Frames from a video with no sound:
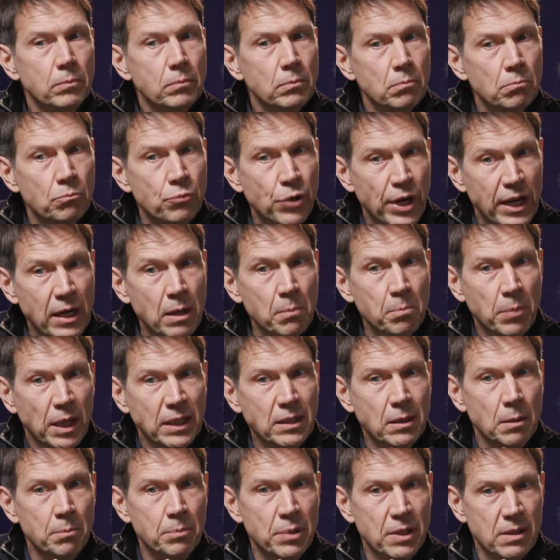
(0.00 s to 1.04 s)
bread and
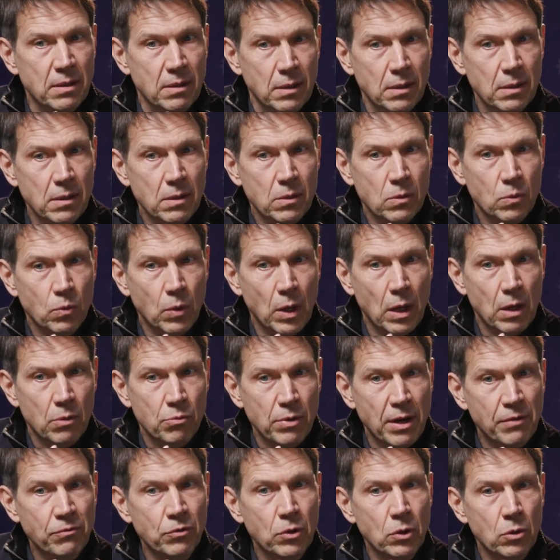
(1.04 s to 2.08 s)
butter business, where
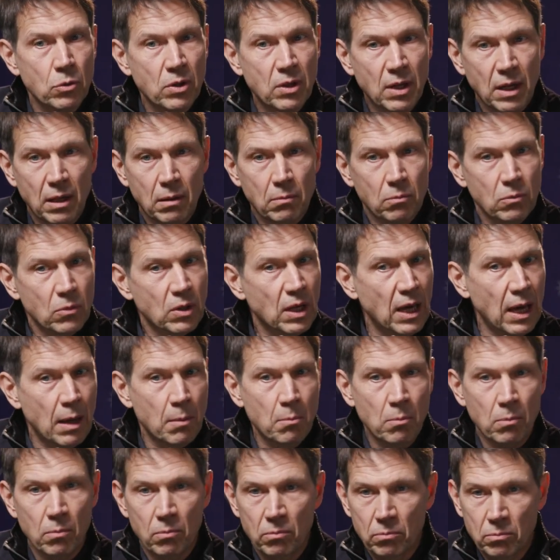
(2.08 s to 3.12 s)
revenue
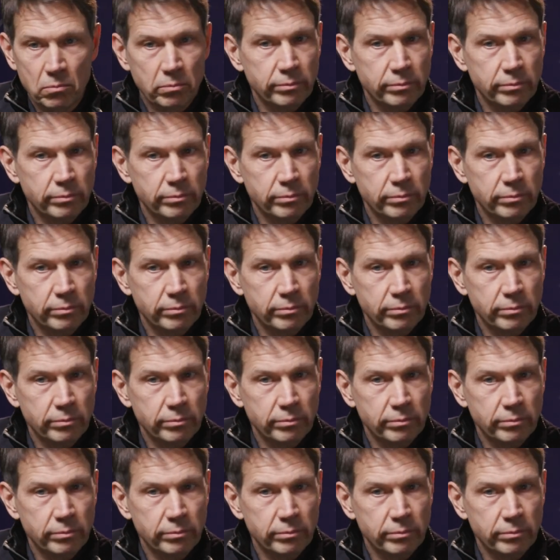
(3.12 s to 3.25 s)
came